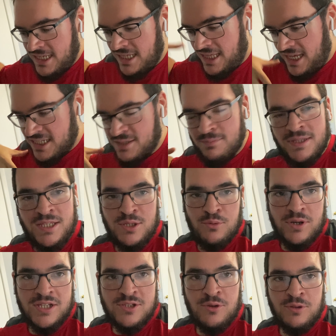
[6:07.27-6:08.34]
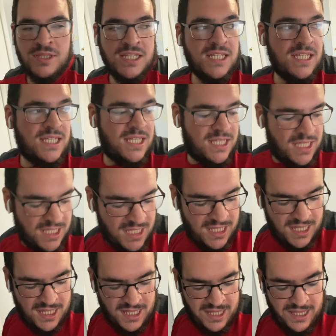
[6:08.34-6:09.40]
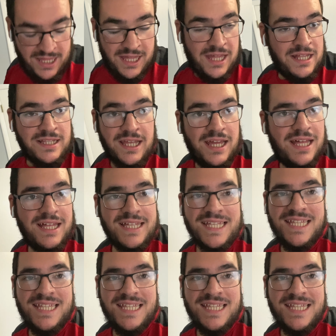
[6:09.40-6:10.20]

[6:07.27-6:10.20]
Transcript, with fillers: It has to be US only. And yeah,